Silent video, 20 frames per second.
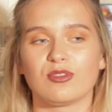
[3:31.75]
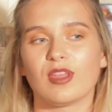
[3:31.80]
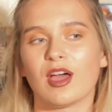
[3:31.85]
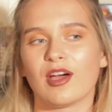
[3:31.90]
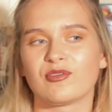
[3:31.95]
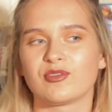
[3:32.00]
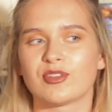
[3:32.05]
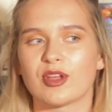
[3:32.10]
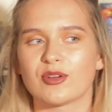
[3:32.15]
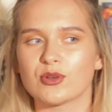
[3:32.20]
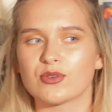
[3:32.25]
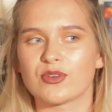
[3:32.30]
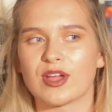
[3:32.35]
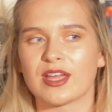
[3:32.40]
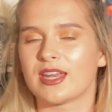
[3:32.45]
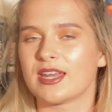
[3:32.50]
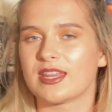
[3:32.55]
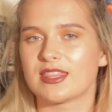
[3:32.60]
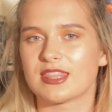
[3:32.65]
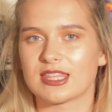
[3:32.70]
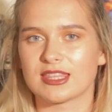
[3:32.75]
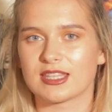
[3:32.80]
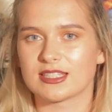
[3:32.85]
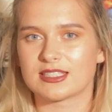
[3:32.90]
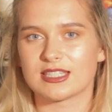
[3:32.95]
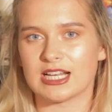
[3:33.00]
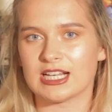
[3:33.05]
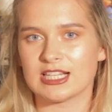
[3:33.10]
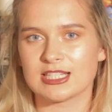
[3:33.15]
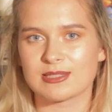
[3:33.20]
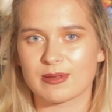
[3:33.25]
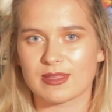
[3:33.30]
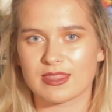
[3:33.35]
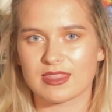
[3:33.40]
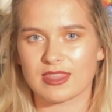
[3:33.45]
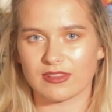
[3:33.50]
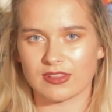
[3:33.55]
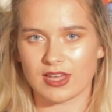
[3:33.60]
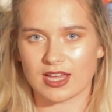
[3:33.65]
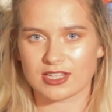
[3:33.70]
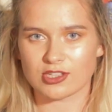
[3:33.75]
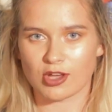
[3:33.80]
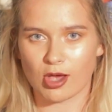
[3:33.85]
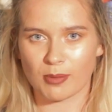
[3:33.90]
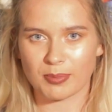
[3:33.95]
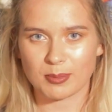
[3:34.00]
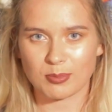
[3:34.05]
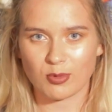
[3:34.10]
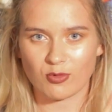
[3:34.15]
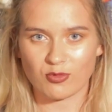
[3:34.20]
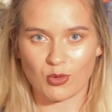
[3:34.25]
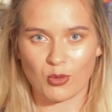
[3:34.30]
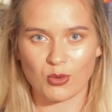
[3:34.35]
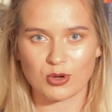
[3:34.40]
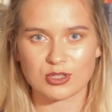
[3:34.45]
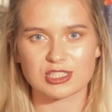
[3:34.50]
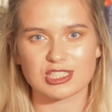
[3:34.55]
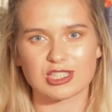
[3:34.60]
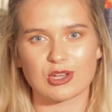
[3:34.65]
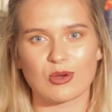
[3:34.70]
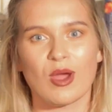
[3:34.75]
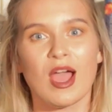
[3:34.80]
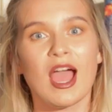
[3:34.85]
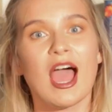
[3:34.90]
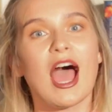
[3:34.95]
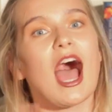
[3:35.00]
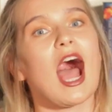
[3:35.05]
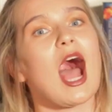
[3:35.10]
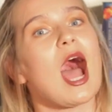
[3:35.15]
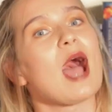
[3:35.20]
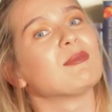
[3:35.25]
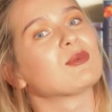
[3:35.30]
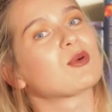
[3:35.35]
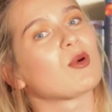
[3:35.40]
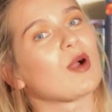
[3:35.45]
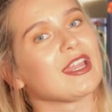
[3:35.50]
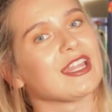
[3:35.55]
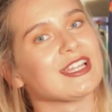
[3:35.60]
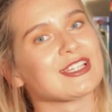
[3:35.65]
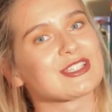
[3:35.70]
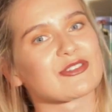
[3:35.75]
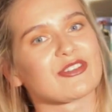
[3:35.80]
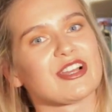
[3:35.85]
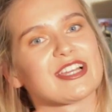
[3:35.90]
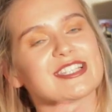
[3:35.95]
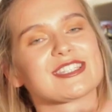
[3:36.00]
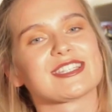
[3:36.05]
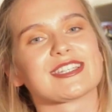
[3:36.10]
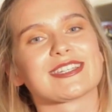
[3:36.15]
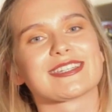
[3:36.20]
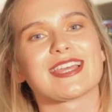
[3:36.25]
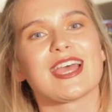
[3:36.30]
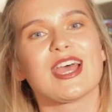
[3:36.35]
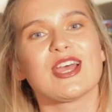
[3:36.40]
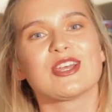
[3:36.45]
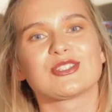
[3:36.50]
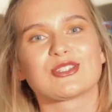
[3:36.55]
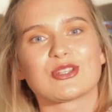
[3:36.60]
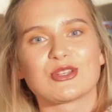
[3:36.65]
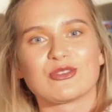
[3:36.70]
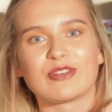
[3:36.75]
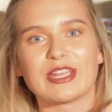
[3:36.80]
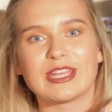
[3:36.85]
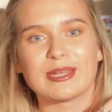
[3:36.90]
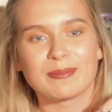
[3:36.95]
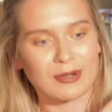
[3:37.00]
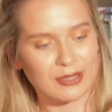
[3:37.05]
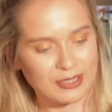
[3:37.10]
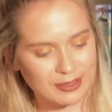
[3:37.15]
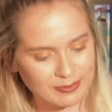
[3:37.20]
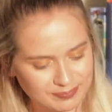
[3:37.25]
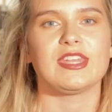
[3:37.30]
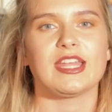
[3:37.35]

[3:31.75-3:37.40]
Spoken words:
I've never read anything that deals with that topic before, so I'm quite interested to read about it.